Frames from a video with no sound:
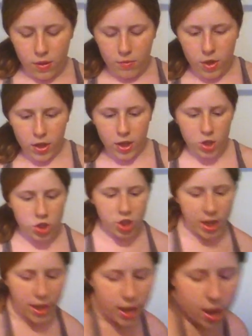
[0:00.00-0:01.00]
I'm going to
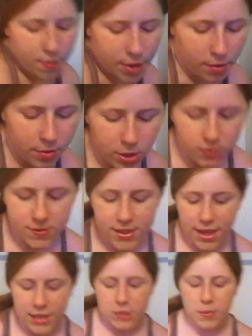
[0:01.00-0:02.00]
shake it up. I'm going to use
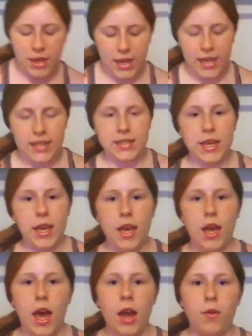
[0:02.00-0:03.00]
this because
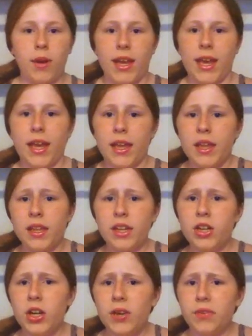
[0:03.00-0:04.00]
I don't want to get
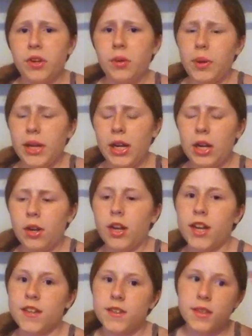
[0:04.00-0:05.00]
glitter everywhere,
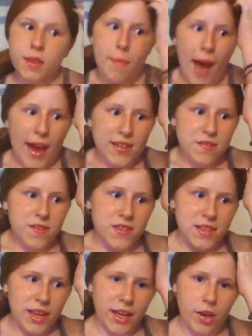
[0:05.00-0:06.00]
because the backs of the
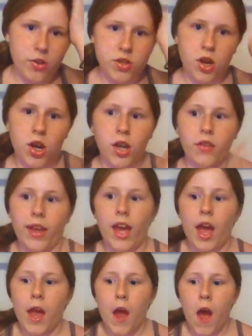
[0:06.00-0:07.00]
sticky notes are already
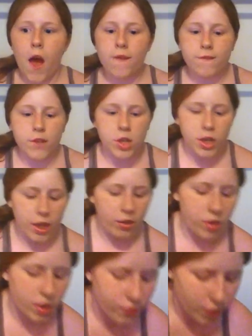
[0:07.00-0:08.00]
covered in
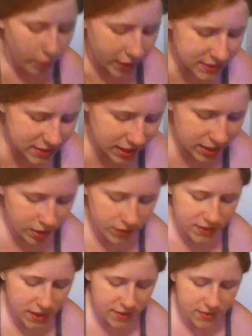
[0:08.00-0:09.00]
glitter from sticking to
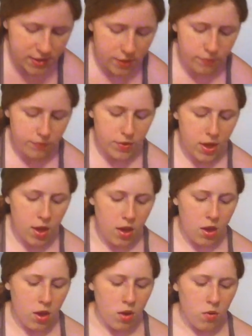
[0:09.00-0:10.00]
the sides and
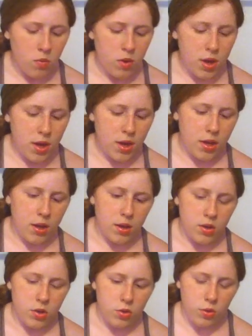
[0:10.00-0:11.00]
stuff.
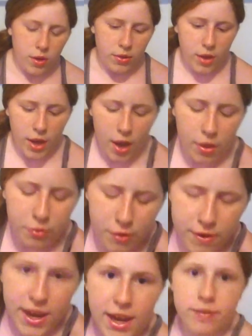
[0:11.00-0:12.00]
1, 2, I think I got
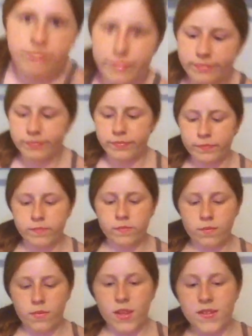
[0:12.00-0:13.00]
3 right here.
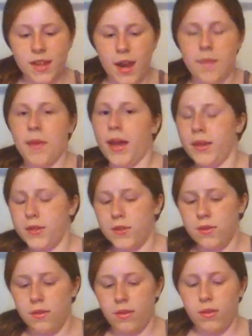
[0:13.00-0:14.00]
Sorry, my
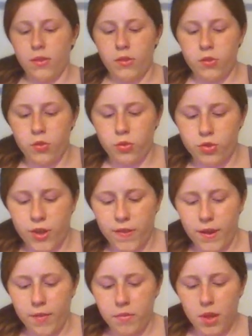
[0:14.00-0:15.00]
stool's right
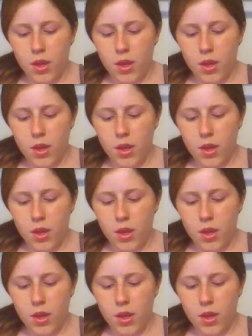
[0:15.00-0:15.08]
there.